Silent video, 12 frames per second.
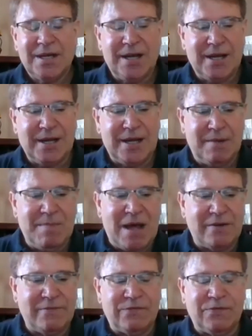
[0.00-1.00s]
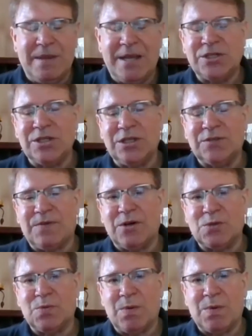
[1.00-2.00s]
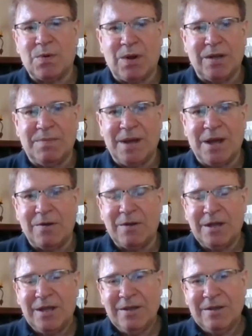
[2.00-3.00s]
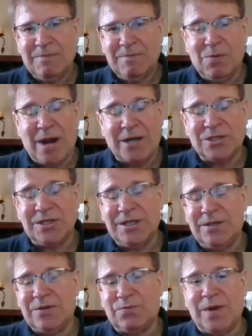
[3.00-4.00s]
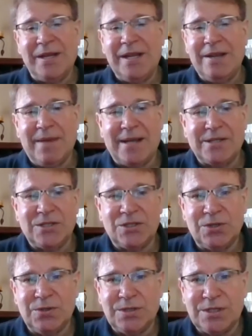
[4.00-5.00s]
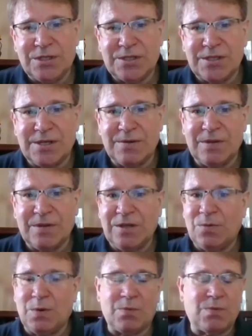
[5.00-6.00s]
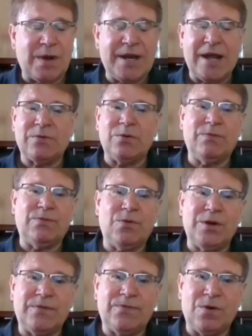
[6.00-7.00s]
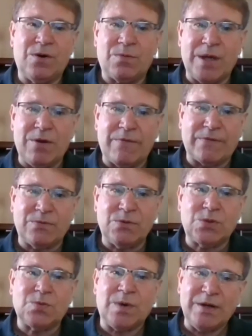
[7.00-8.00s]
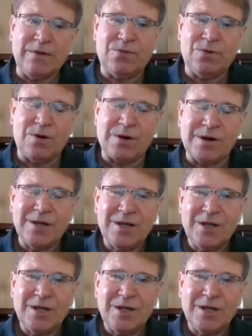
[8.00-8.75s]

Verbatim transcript: uh, amount of information as far as what we're all about. But we're actually in Raynham, Massachusetts. You know, we're right on Route forty-four, right off of Route twenty-four,